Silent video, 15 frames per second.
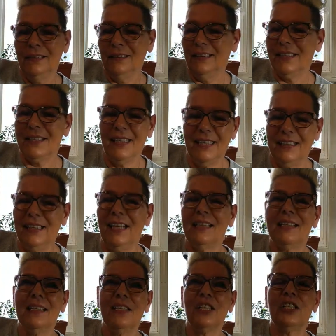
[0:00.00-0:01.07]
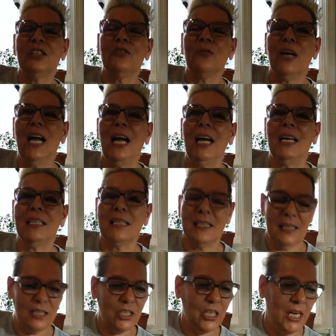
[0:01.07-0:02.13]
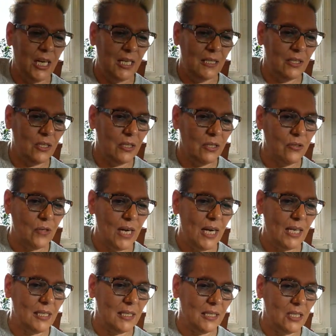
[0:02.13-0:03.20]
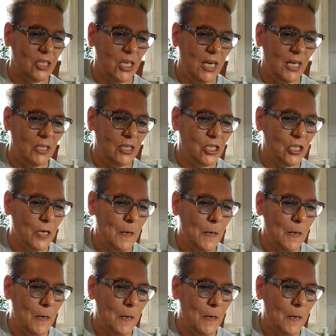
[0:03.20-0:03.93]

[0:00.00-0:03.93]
It's like that's such a drastic change. Drastic change.